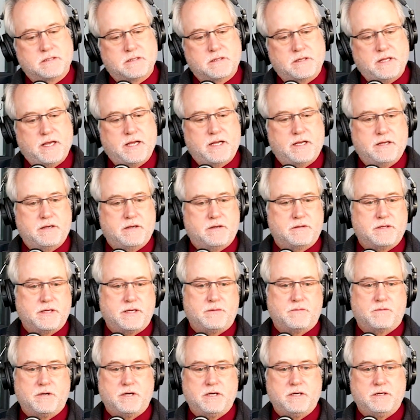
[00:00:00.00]
They can only
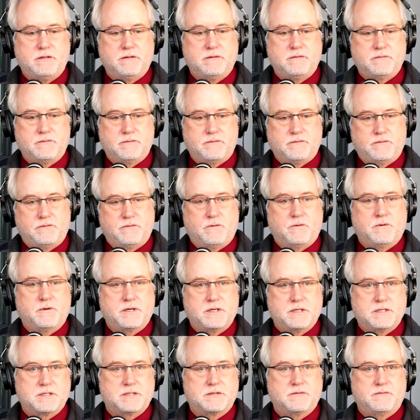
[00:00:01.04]
run
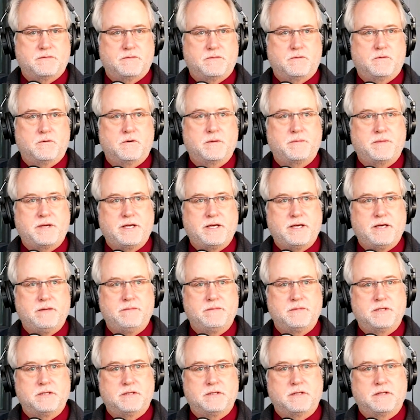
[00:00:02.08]
4
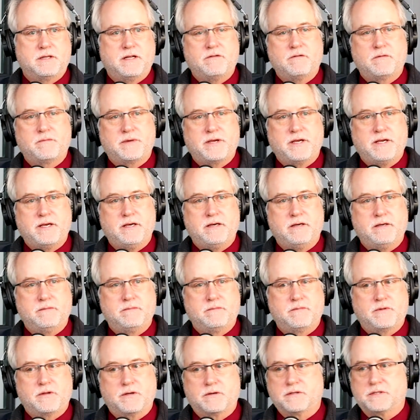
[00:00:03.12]
p.m. to 11
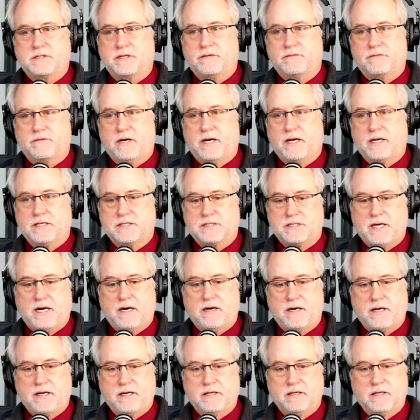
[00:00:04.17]
p.m. Thursday, Friday,
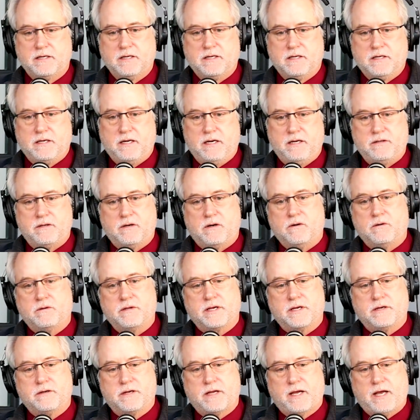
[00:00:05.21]
Saturday, and they're
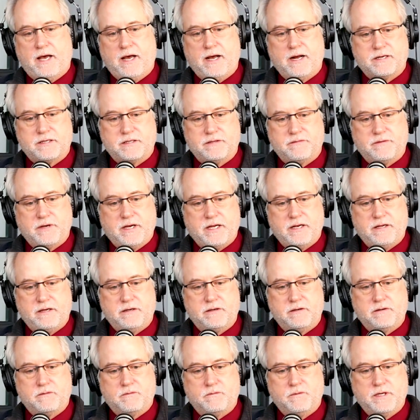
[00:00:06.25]
only going to activate
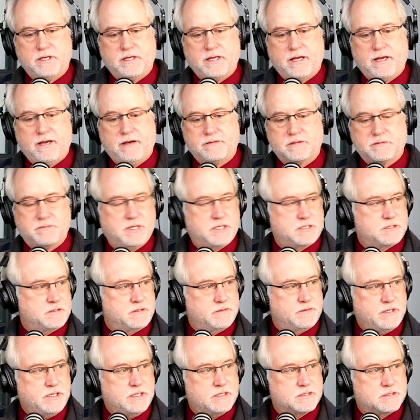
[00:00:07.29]
it when they have special
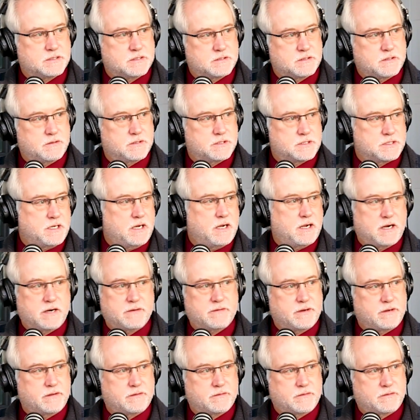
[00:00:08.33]
events. So it's not
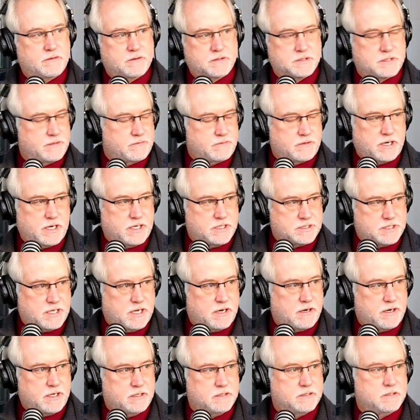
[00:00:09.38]
every Thursday, Friday, Saturday.